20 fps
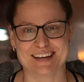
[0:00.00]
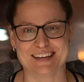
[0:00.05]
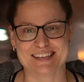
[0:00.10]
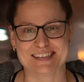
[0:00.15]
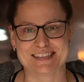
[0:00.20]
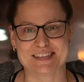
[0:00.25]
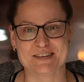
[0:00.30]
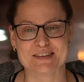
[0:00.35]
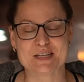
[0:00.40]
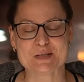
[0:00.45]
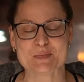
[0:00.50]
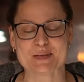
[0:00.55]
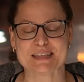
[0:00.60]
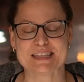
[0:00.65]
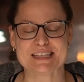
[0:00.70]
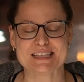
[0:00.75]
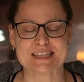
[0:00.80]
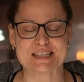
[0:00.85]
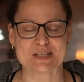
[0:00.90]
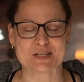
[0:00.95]
series, but
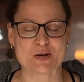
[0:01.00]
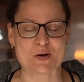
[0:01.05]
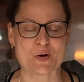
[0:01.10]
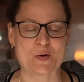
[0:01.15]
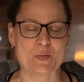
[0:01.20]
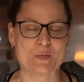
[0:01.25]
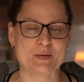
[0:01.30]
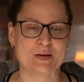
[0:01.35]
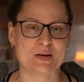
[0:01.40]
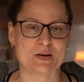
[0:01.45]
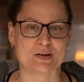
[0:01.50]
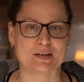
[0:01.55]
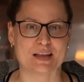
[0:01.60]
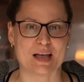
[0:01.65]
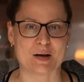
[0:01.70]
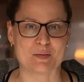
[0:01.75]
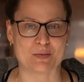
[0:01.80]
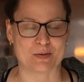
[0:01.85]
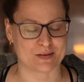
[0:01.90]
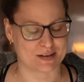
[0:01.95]
this is an open
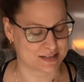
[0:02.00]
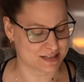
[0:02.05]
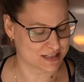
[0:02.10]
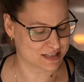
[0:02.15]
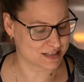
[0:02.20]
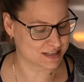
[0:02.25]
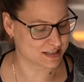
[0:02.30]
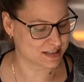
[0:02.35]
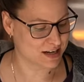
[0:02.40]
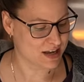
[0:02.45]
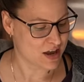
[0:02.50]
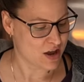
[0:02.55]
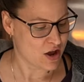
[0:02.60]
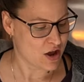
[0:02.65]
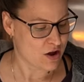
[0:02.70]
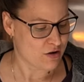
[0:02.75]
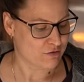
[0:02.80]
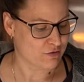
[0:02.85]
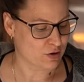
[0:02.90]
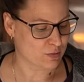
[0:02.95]
collaboration
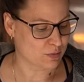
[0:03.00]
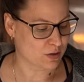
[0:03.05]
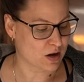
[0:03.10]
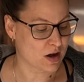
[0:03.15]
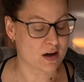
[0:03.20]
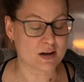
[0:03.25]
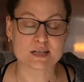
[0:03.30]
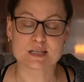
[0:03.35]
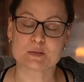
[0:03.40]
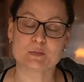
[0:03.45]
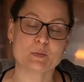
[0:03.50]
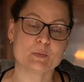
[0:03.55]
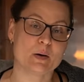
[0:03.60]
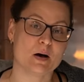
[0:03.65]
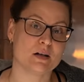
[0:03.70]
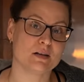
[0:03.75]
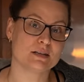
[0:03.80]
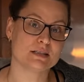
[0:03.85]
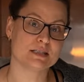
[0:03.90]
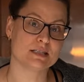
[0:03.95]
from
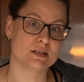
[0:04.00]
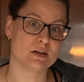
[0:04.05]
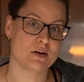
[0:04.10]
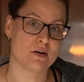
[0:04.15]
Cosmopolitan